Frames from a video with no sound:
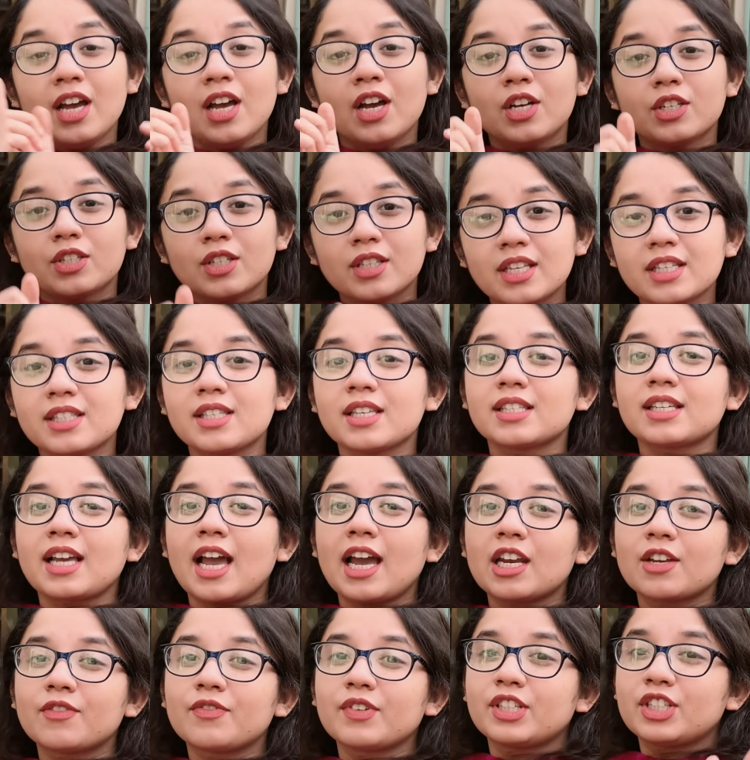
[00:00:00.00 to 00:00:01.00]
So this is
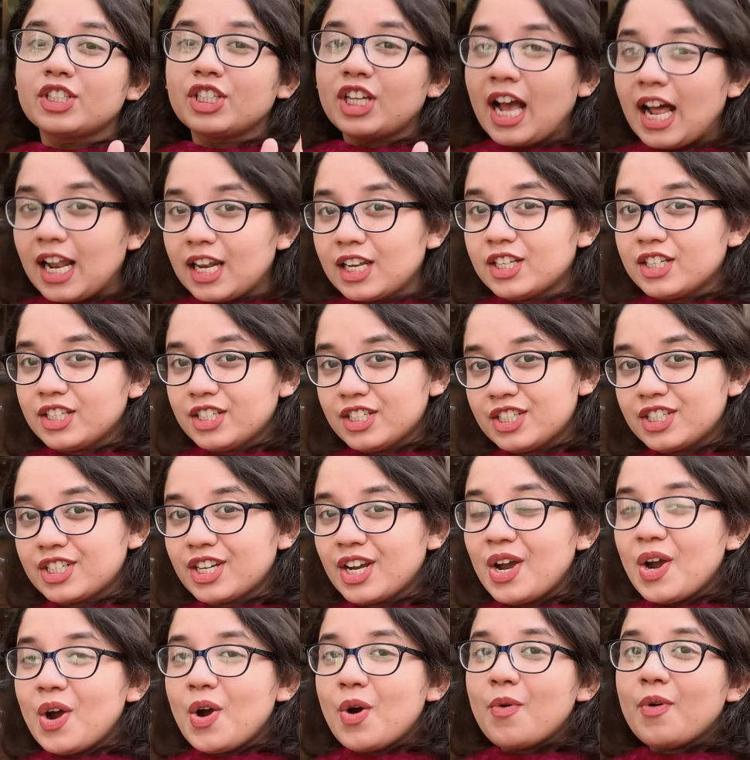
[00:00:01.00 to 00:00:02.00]
kind of a challenge
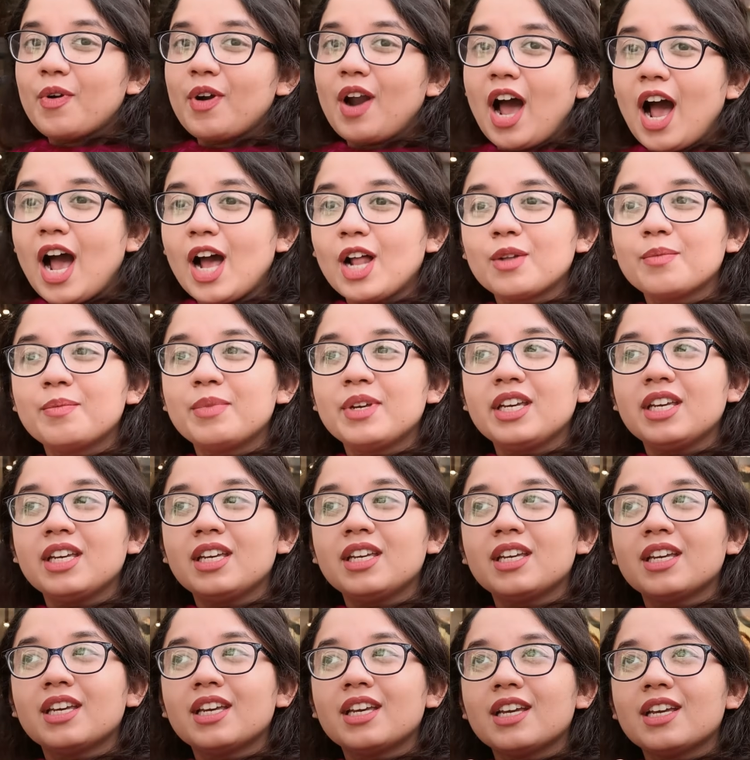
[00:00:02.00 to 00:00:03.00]
where I'll be
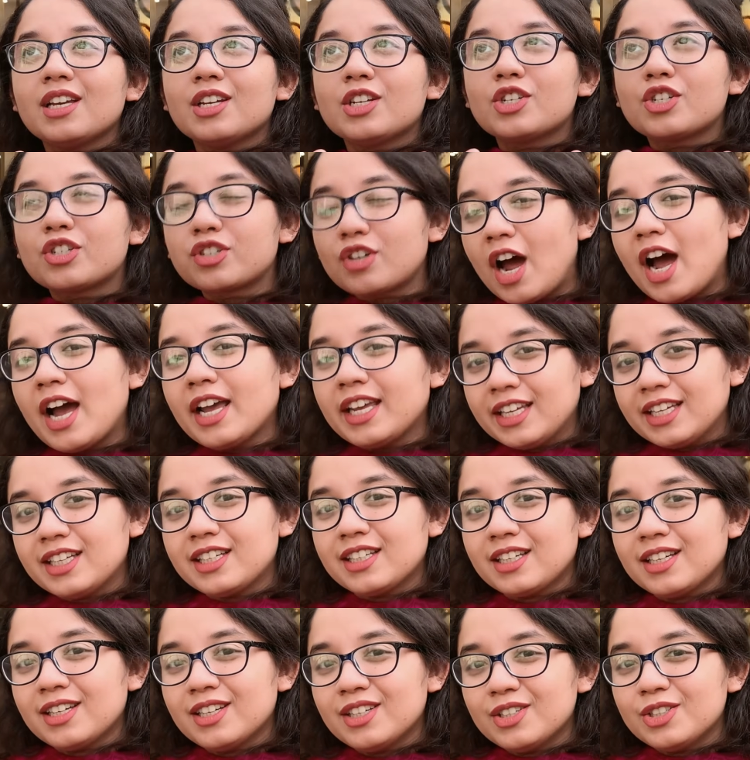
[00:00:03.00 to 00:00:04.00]

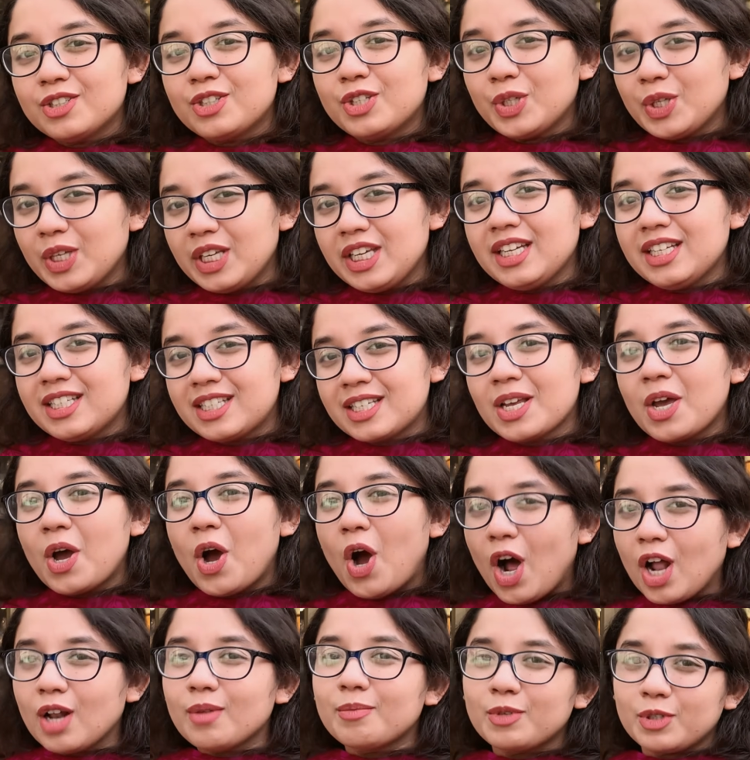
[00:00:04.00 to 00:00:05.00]
trying to eat
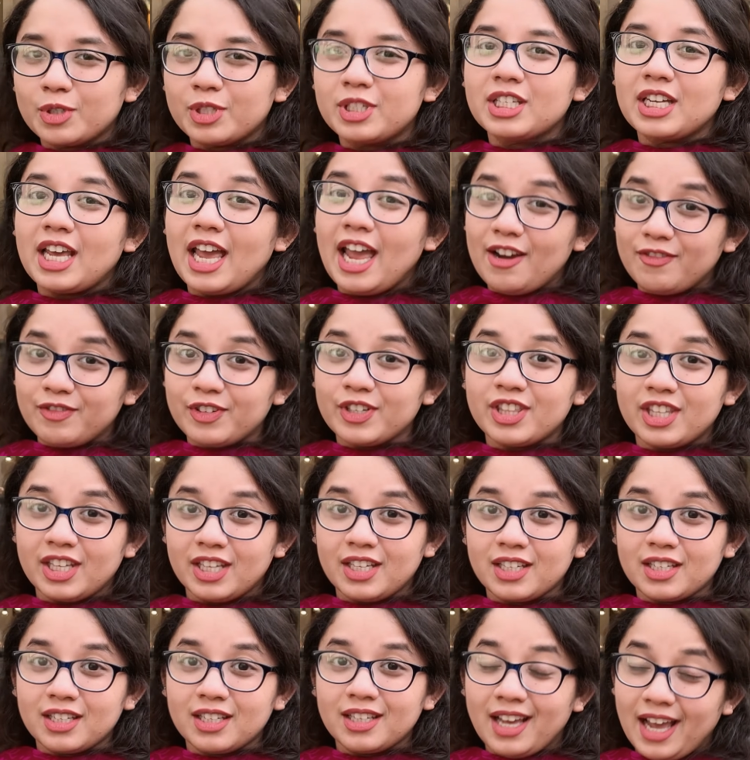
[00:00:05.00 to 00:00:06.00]
almost everything
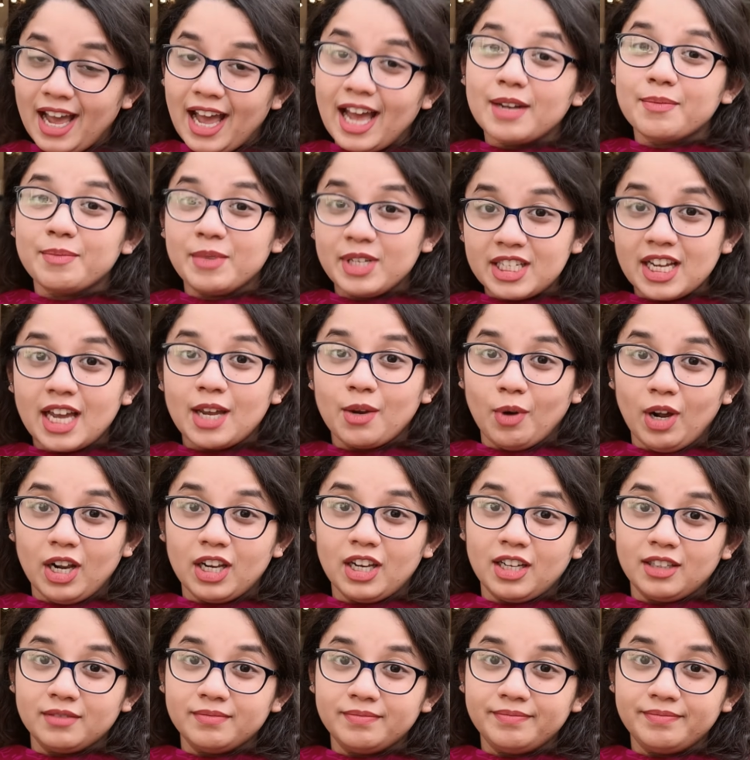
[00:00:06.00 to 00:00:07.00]
at Mithaiwala.
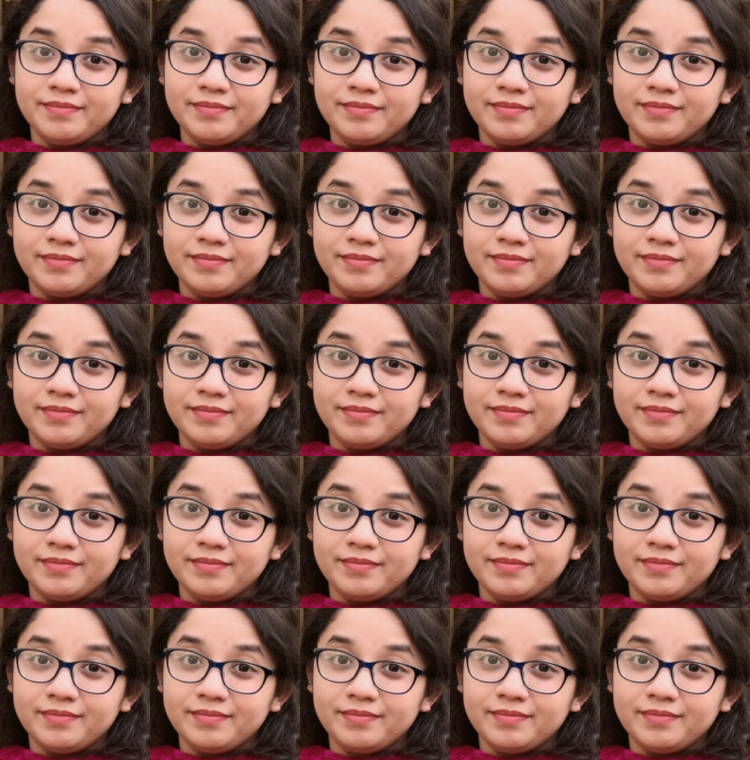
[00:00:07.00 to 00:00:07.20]
So